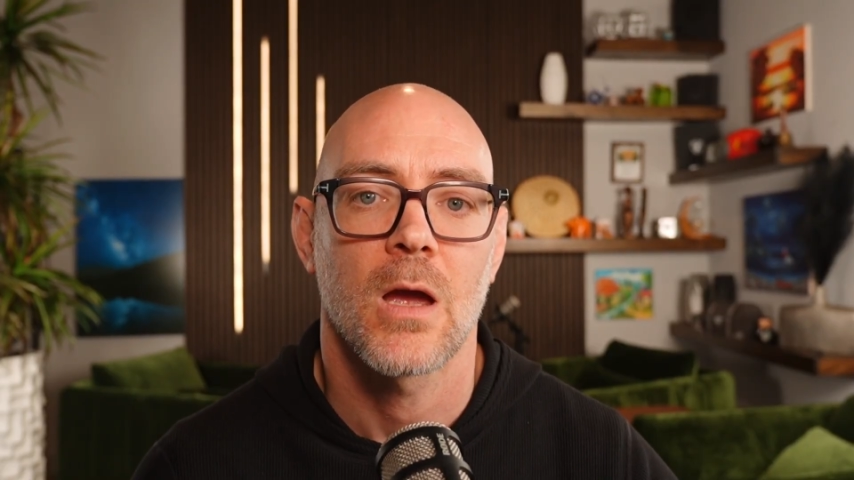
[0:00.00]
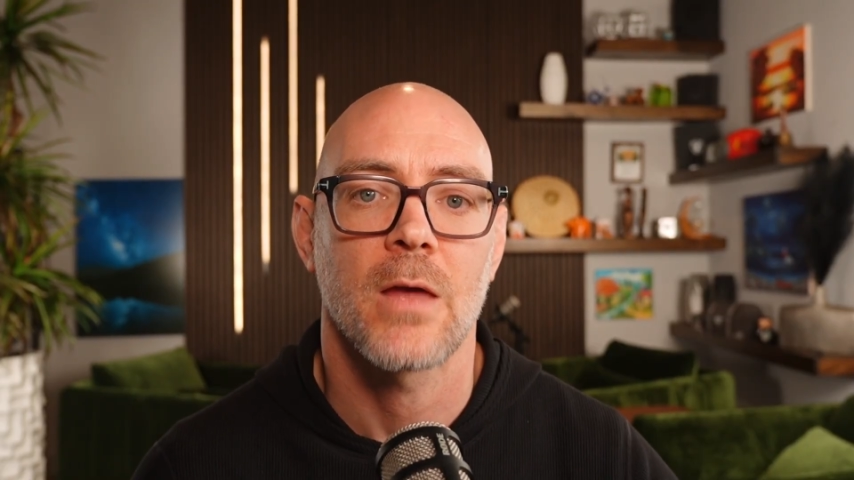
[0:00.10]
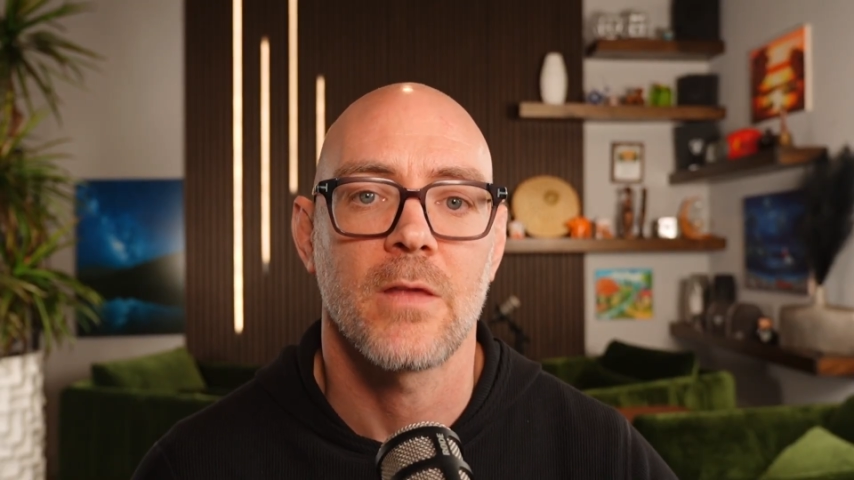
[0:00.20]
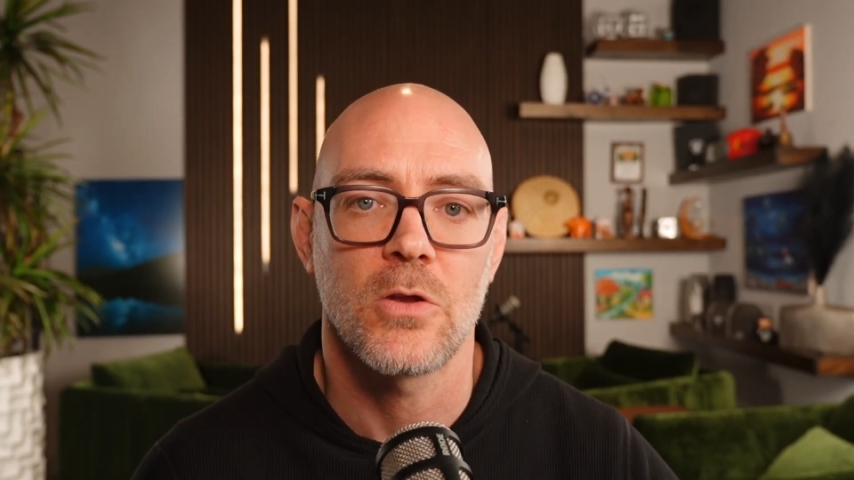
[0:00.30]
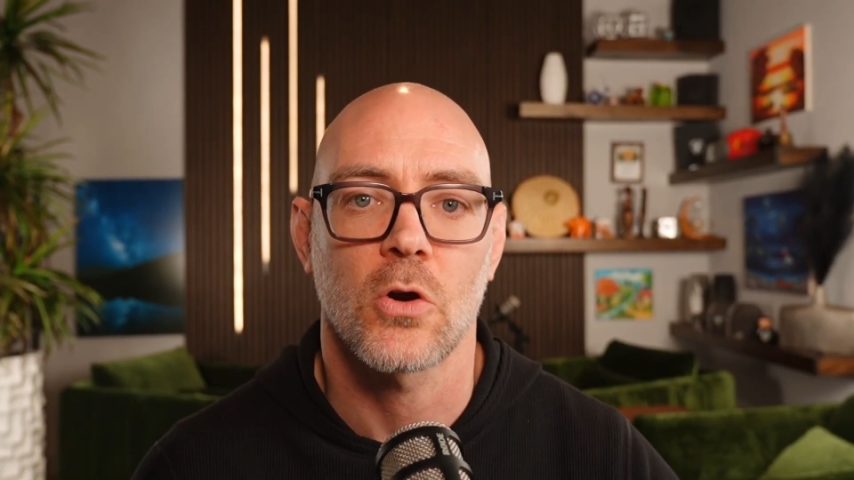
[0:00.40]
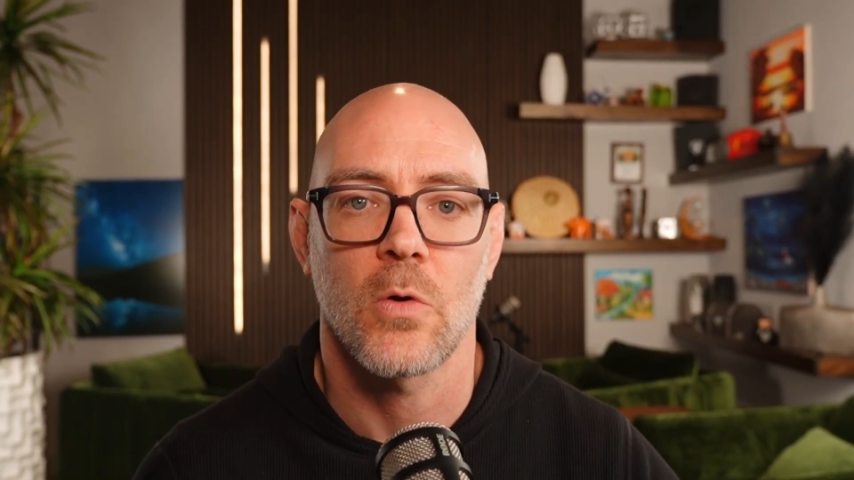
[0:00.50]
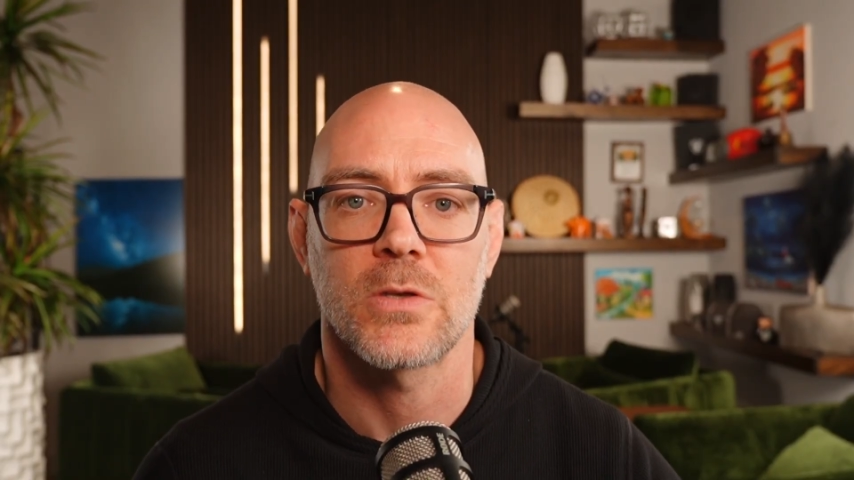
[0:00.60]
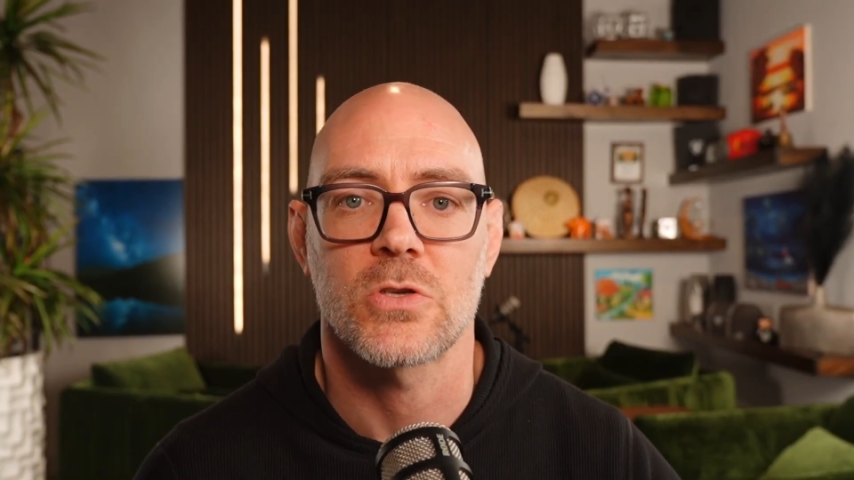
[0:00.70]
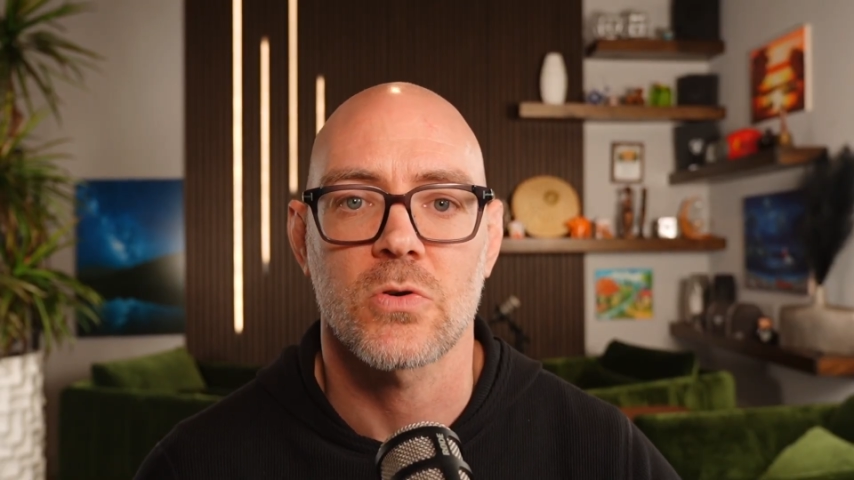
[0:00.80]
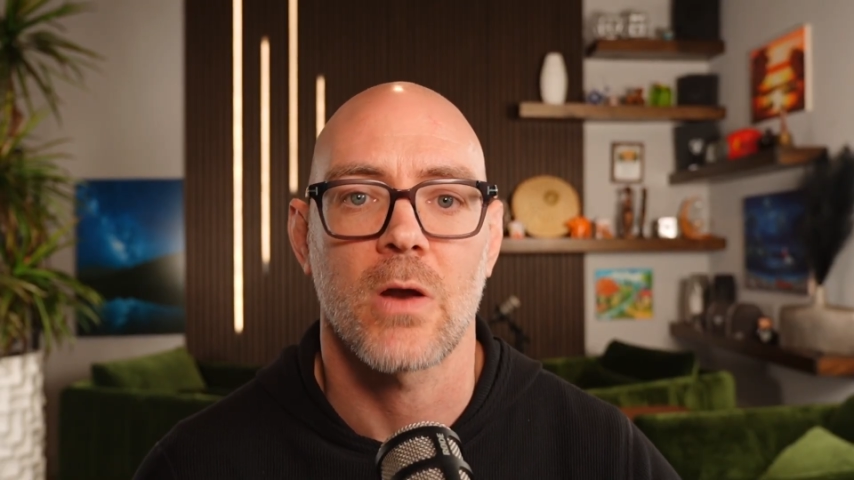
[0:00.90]
And then you're
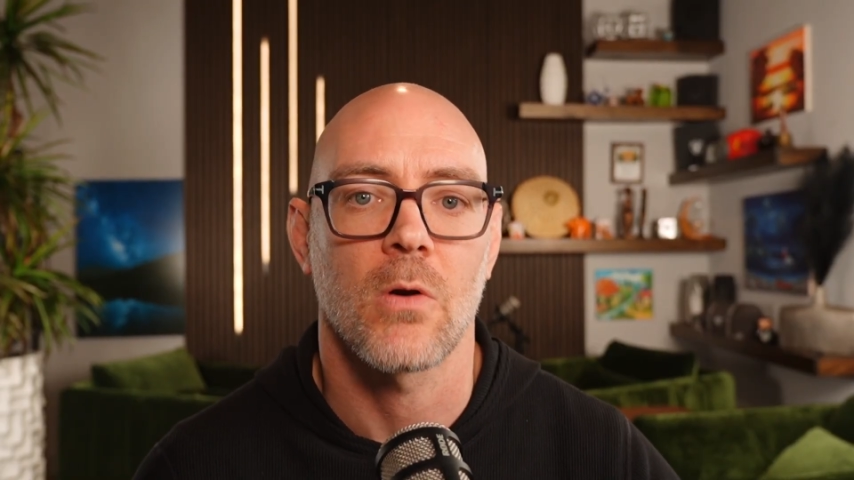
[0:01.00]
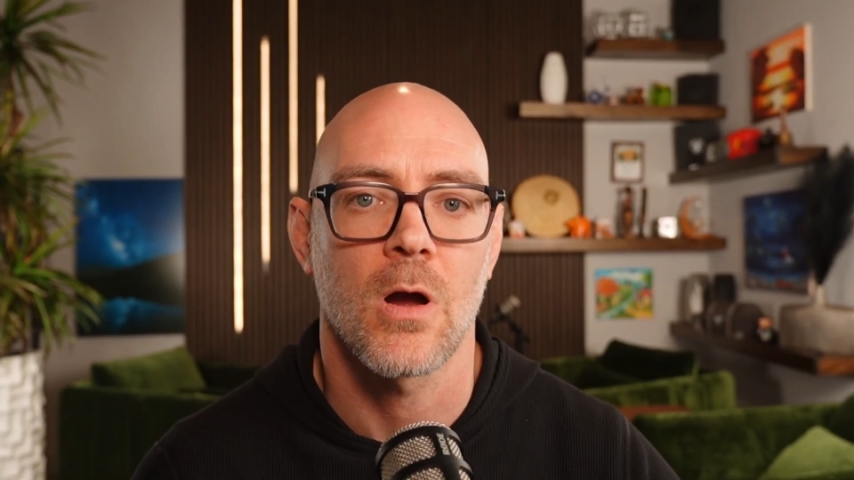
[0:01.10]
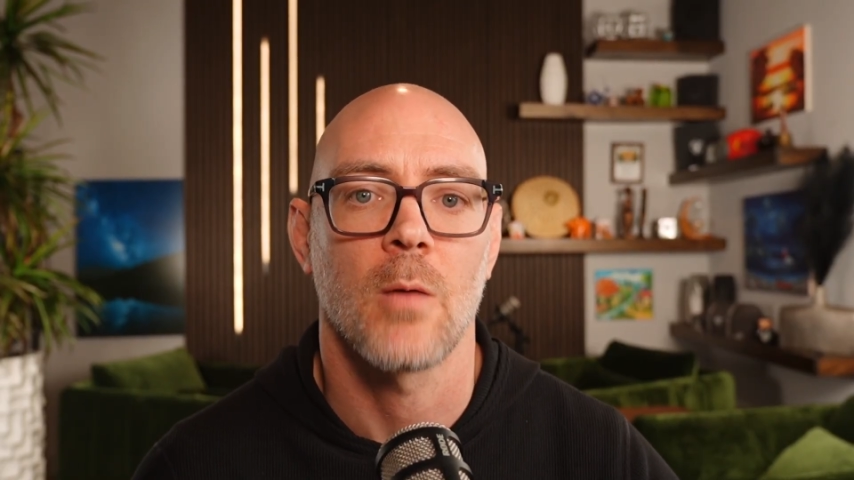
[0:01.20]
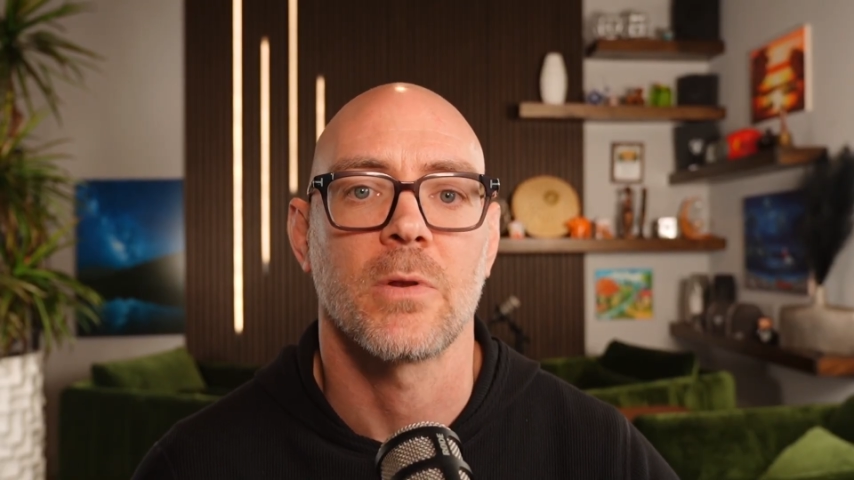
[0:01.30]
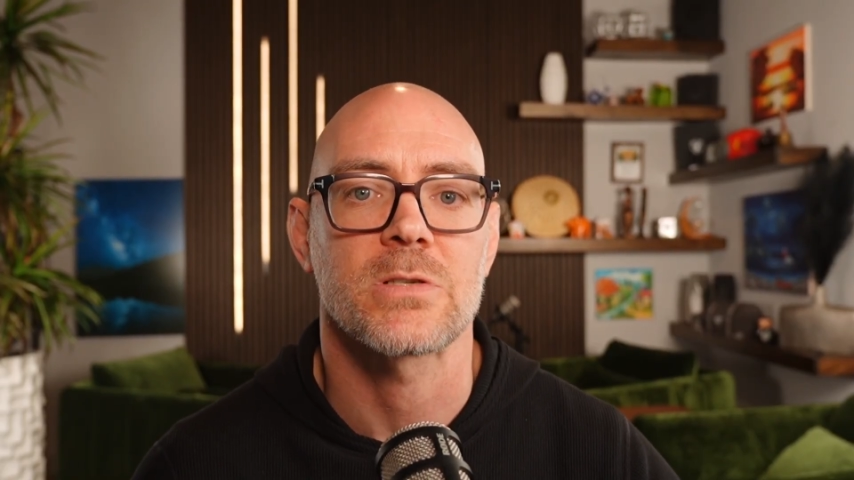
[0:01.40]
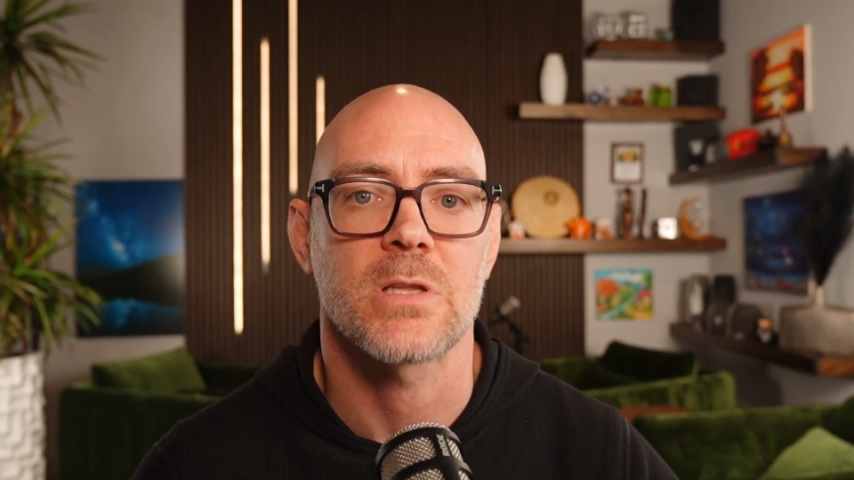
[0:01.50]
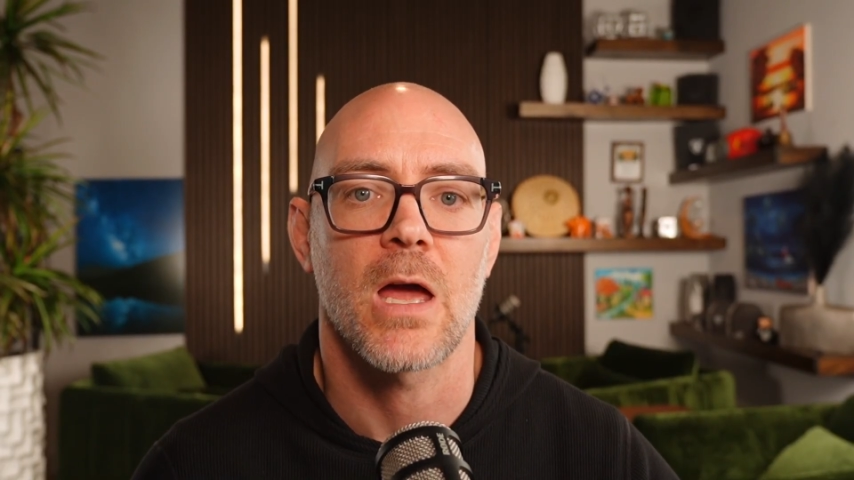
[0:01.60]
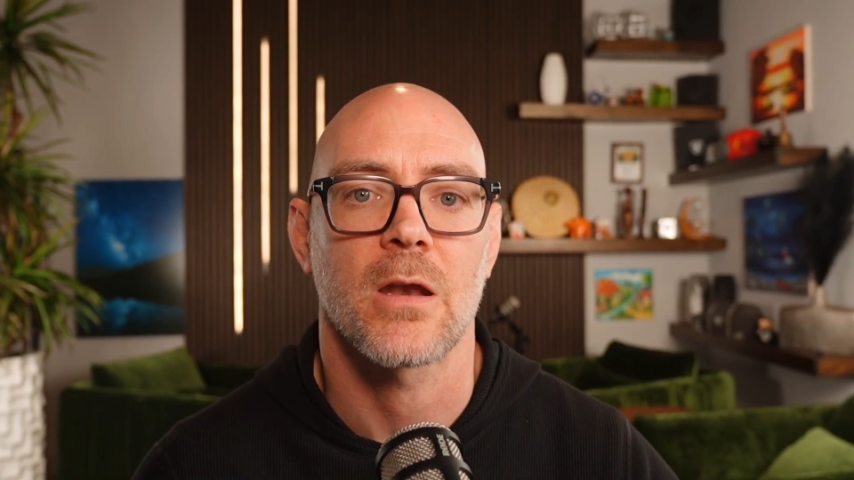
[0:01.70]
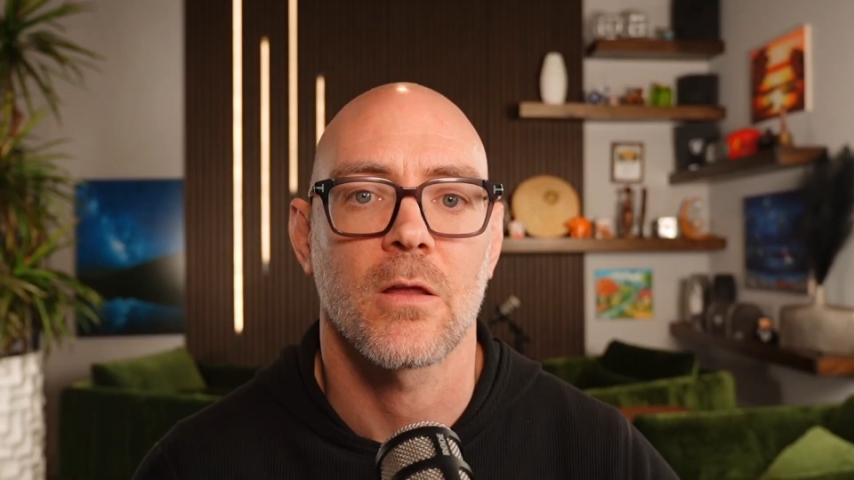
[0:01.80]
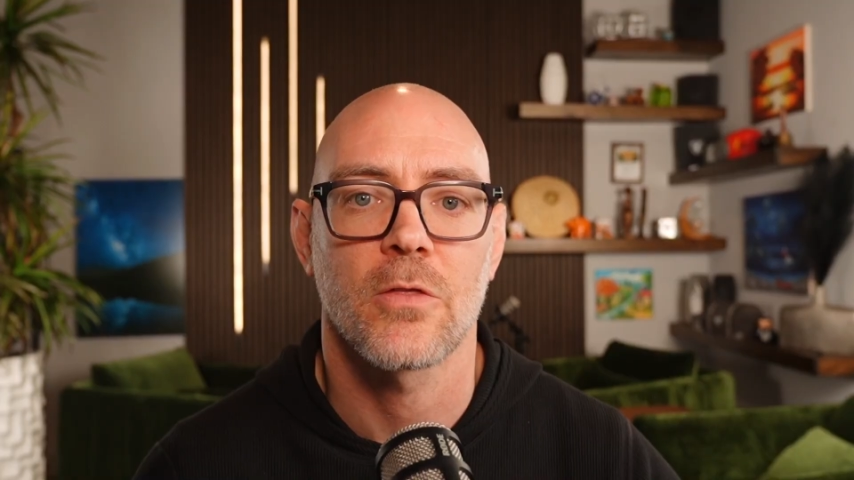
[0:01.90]
going to try to accomplish
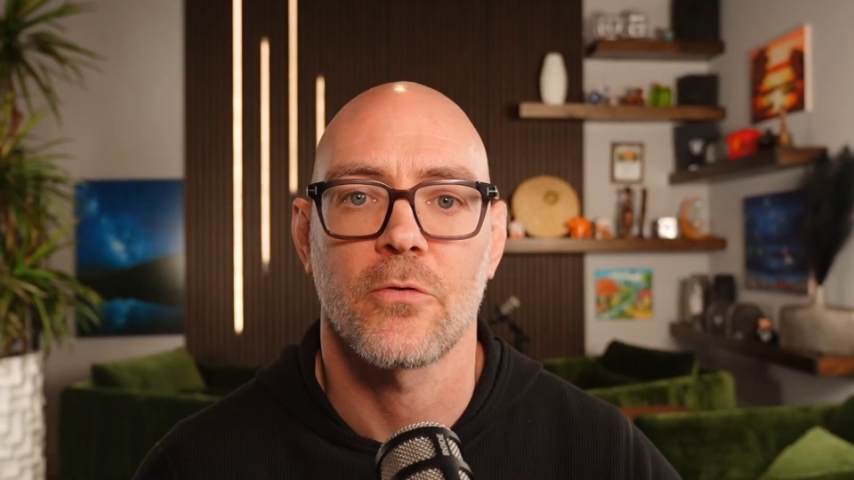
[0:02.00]
that